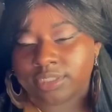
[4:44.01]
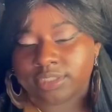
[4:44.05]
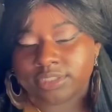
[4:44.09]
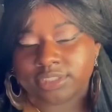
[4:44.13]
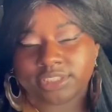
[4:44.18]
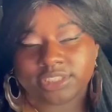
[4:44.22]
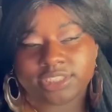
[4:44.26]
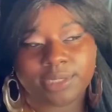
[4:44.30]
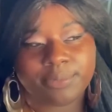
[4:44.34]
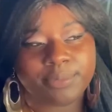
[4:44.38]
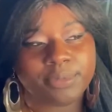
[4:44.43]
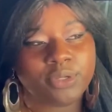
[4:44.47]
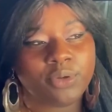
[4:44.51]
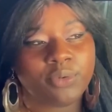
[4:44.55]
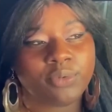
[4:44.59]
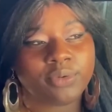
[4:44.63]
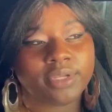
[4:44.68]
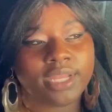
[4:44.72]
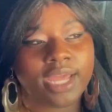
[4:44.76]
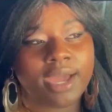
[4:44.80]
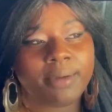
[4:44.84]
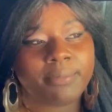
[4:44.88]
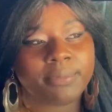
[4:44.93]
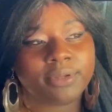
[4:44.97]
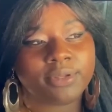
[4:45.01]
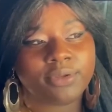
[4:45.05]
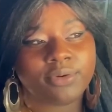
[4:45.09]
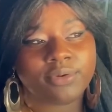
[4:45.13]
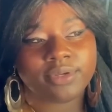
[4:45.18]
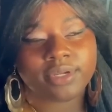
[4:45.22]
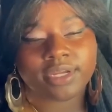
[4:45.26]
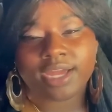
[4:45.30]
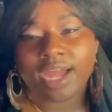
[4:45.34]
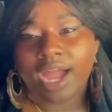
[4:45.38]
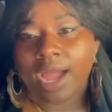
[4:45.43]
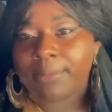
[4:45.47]
Just let me know down below
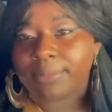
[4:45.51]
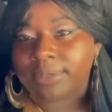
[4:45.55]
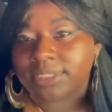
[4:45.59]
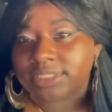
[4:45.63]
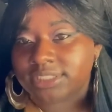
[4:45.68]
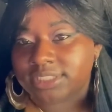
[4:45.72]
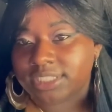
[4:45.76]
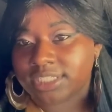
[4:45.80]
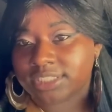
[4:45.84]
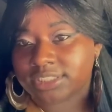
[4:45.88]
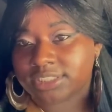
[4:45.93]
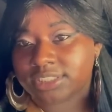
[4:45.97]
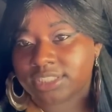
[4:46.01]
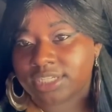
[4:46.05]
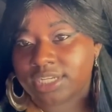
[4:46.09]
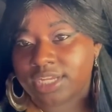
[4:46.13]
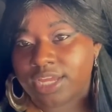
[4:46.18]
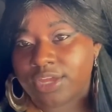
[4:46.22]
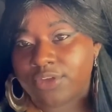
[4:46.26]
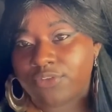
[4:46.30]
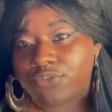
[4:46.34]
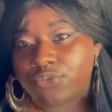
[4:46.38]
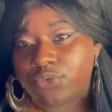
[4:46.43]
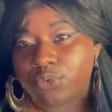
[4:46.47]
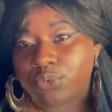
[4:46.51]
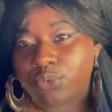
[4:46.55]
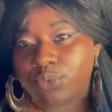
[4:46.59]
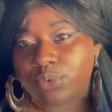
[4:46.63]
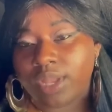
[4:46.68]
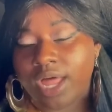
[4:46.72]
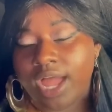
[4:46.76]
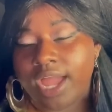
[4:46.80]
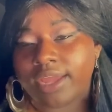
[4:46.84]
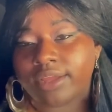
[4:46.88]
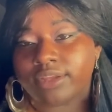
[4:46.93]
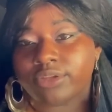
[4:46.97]
in the comment section if you
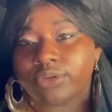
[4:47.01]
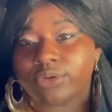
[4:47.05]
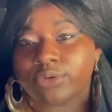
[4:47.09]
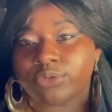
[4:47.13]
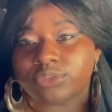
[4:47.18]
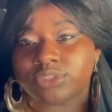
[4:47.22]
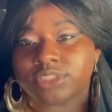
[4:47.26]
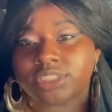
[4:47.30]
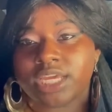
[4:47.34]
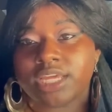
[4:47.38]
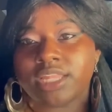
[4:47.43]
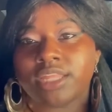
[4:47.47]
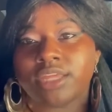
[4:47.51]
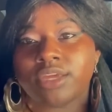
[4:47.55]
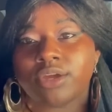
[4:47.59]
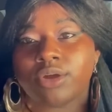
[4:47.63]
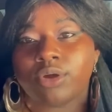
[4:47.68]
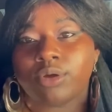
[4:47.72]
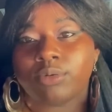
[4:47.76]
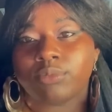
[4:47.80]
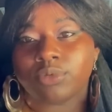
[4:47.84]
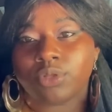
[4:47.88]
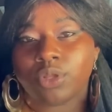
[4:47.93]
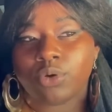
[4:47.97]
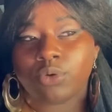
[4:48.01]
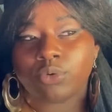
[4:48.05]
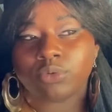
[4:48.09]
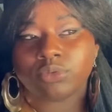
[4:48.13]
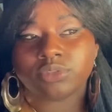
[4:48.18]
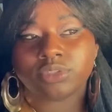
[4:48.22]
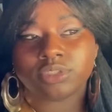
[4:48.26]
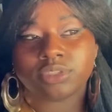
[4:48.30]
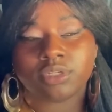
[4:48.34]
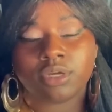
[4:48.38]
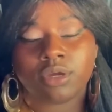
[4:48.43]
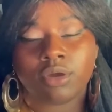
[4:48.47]
like those daily
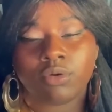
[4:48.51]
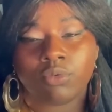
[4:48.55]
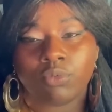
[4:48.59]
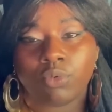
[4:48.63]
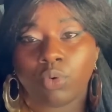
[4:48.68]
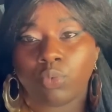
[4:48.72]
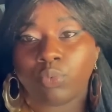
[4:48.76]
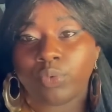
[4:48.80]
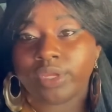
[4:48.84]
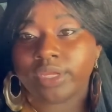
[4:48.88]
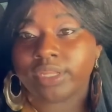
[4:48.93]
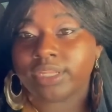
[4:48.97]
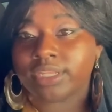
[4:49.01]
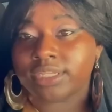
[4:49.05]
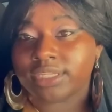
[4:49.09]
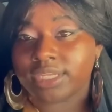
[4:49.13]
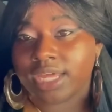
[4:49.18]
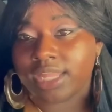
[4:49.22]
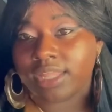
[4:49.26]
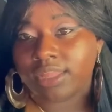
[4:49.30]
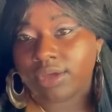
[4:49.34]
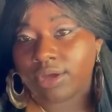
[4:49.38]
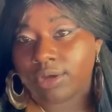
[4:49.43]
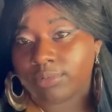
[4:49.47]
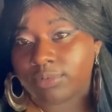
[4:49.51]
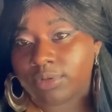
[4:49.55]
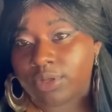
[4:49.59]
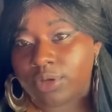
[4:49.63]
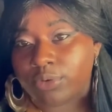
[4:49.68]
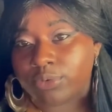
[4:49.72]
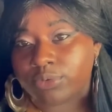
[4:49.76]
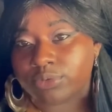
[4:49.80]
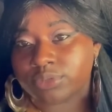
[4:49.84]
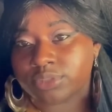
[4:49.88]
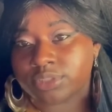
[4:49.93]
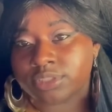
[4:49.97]
uploads, or weekly daily
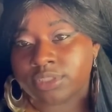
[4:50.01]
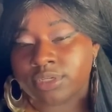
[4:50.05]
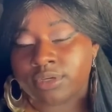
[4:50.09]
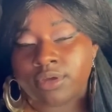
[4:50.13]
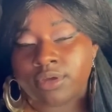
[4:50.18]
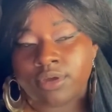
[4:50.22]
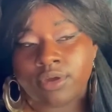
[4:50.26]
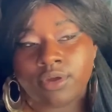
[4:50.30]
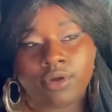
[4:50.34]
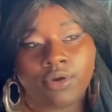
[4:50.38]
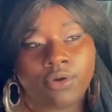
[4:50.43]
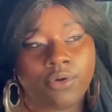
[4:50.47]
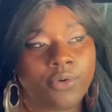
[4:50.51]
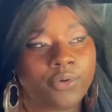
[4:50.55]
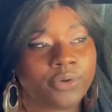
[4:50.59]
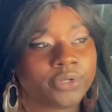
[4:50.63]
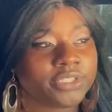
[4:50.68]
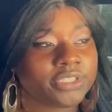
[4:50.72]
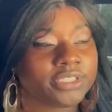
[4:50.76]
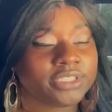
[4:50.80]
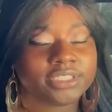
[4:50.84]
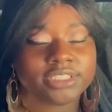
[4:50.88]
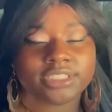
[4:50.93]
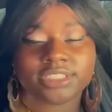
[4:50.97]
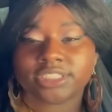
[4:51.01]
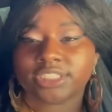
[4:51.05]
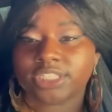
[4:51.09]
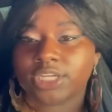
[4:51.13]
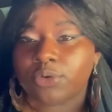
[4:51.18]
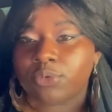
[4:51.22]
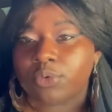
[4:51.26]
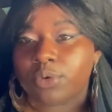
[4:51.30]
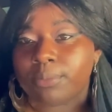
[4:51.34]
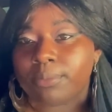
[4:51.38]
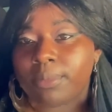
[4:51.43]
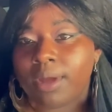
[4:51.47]
uploads, or just
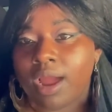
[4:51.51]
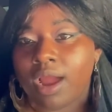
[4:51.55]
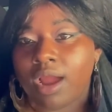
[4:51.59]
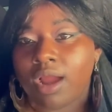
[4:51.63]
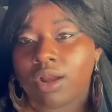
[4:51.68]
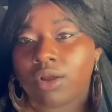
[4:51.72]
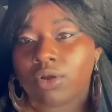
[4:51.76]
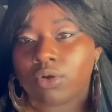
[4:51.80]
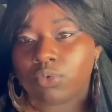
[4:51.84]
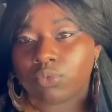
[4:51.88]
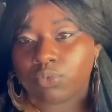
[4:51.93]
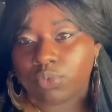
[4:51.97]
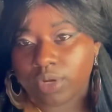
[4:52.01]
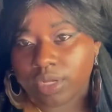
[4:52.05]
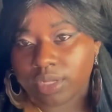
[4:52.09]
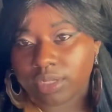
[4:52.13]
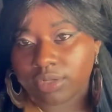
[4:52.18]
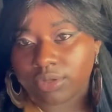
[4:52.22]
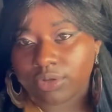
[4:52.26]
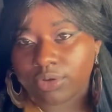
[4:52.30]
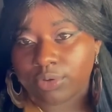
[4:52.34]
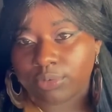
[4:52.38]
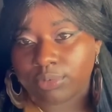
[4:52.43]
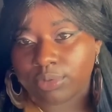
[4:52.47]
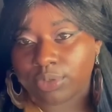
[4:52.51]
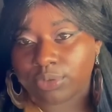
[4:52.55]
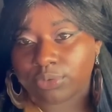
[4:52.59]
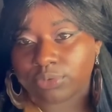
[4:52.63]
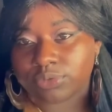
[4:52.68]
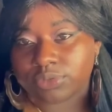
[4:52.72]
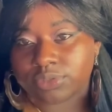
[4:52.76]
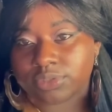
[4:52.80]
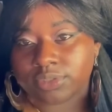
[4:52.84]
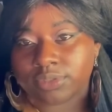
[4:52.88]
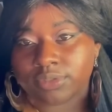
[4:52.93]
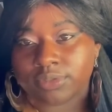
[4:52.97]
stick with my regular
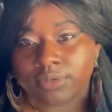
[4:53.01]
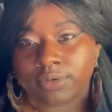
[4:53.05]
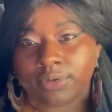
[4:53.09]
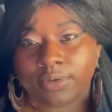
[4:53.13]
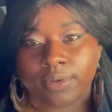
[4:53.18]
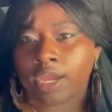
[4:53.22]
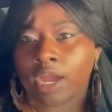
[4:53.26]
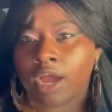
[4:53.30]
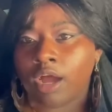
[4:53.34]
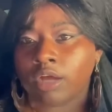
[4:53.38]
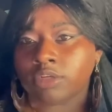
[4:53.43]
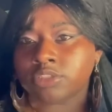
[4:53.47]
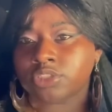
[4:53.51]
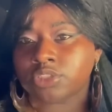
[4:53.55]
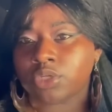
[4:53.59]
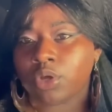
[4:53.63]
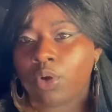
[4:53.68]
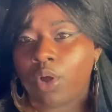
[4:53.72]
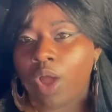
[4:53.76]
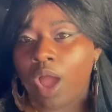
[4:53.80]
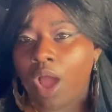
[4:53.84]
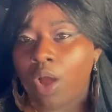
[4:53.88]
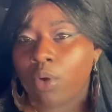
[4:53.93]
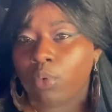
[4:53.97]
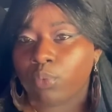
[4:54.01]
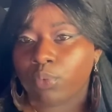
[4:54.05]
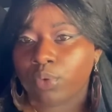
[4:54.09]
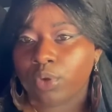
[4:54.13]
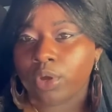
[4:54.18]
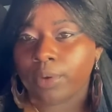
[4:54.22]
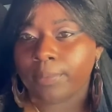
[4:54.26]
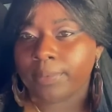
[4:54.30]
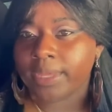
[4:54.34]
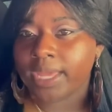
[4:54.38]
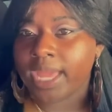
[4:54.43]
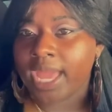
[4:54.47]
uploads. Also, I
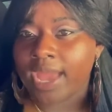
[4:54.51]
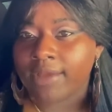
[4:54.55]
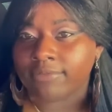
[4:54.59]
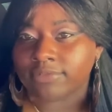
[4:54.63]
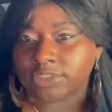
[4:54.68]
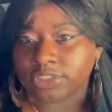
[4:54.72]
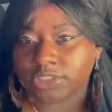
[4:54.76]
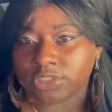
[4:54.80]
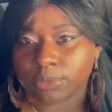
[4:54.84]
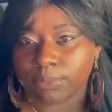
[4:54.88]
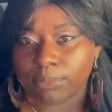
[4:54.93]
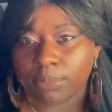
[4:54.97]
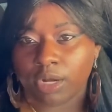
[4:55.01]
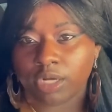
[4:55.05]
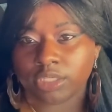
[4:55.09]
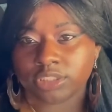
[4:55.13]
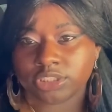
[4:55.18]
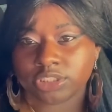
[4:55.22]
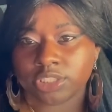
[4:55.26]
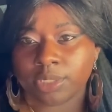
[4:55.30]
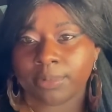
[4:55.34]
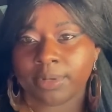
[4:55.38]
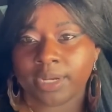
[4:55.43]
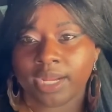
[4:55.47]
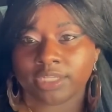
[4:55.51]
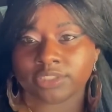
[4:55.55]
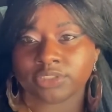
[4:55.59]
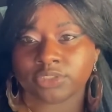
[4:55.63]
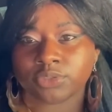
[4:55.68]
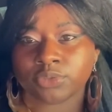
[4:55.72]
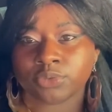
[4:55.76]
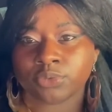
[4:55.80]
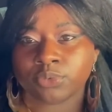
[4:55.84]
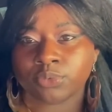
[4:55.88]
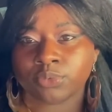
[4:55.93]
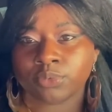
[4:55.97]
will be having some merch coming out
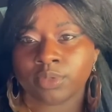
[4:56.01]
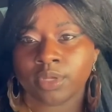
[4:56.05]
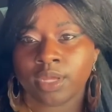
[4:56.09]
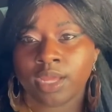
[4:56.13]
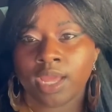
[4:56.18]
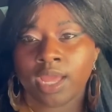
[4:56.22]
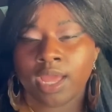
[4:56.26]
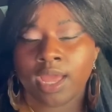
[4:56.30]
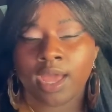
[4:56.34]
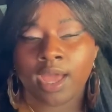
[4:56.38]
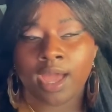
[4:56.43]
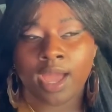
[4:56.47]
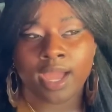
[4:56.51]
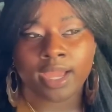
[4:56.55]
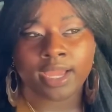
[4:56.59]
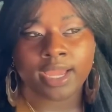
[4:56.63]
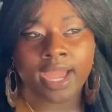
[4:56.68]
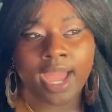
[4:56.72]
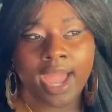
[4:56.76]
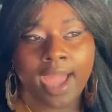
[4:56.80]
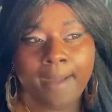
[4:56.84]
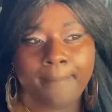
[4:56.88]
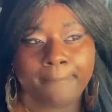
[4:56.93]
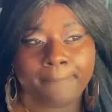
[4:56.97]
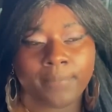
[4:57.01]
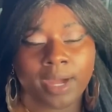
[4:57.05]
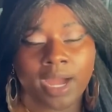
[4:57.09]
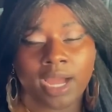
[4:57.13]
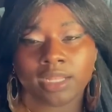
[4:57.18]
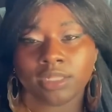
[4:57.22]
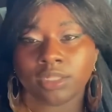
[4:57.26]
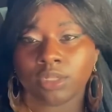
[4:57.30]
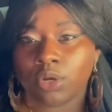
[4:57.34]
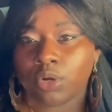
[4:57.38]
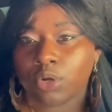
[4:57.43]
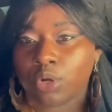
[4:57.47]
soon. I got my
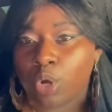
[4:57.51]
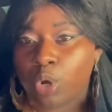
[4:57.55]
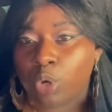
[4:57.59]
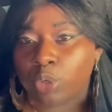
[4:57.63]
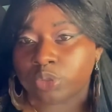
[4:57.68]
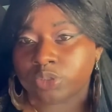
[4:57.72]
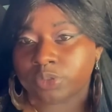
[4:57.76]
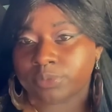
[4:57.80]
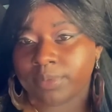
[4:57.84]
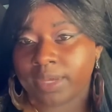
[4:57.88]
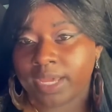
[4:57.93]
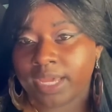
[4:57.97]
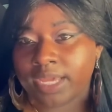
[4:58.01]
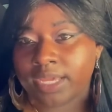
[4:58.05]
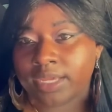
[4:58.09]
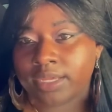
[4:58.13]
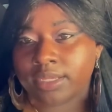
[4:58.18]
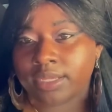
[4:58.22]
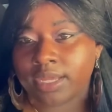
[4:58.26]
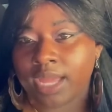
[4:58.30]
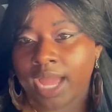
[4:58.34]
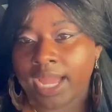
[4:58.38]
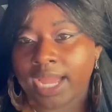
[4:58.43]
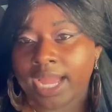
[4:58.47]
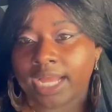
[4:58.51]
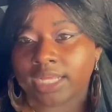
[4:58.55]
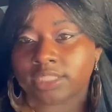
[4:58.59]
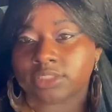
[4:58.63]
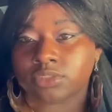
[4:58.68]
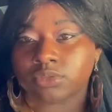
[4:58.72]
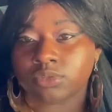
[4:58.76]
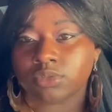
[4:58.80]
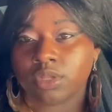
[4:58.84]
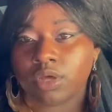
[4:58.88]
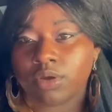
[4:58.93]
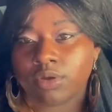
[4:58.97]
logos made. I got
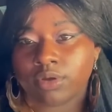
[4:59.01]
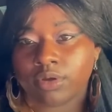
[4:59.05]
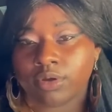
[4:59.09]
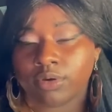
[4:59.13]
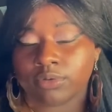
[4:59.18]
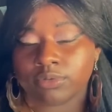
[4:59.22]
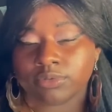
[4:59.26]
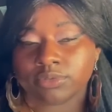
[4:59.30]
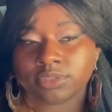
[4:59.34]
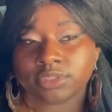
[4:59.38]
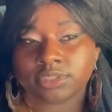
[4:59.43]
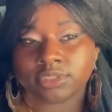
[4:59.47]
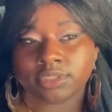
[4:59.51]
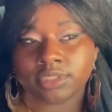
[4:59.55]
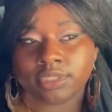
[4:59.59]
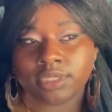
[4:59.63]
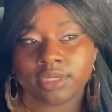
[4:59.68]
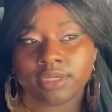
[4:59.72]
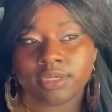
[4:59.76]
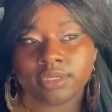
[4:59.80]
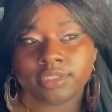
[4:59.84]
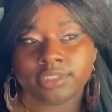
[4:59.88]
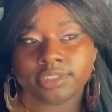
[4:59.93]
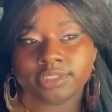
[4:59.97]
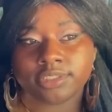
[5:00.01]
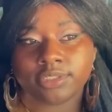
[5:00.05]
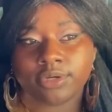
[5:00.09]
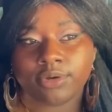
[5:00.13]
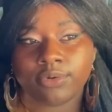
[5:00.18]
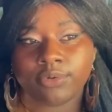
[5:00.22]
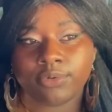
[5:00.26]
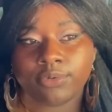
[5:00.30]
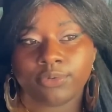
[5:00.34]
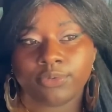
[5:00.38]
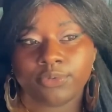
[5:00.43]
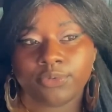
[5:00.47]
2 logos.
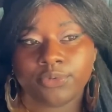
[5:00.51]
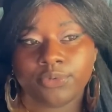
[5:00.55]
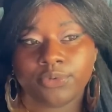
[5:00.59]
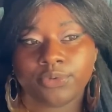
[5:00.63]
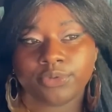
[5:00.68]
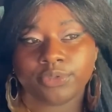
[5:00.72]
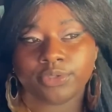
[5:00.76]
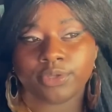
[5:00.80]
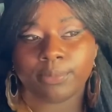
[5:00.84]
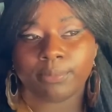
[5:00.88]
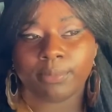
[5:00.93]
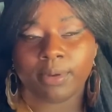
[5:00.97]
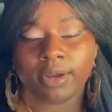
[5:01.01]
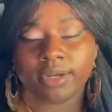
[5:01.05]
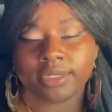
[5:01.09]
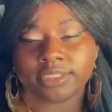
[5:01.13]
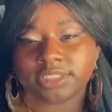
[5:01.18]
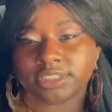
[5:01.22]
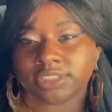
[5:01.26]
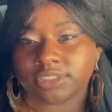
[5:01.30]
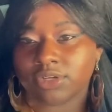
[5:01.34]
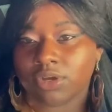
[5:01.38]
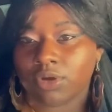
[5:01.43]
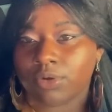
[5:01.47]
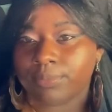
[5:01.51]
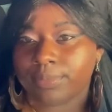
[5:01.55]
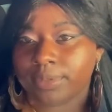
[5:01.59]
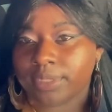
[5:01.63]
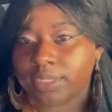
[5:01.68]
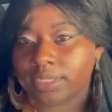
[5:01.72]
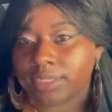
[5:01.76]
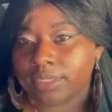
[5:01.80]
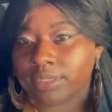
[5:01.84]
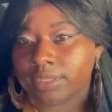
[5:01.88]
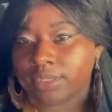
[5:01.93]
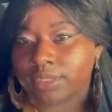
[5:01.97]
So the merch is gonna
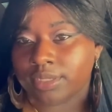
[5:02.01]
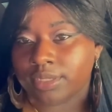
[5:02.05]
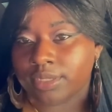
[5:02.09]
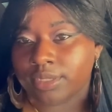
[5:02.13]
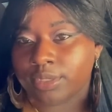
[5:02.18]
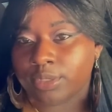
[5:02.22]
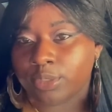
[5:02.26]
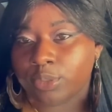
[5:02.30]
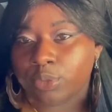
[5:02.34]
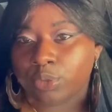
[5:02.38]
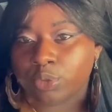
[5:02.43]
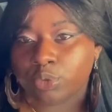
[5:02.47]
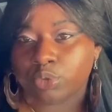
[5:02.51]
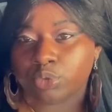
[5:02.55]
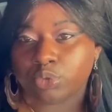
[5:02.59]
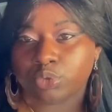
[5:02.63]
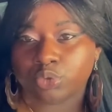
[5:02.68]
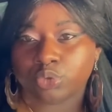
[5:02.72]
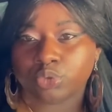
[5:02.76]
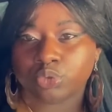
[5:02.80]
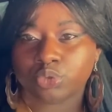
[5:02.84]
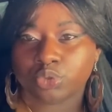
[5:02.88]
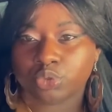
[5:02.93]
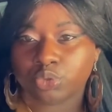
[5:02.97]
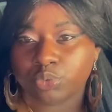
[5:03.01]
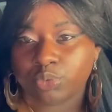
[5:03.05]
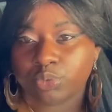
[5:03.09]
be 2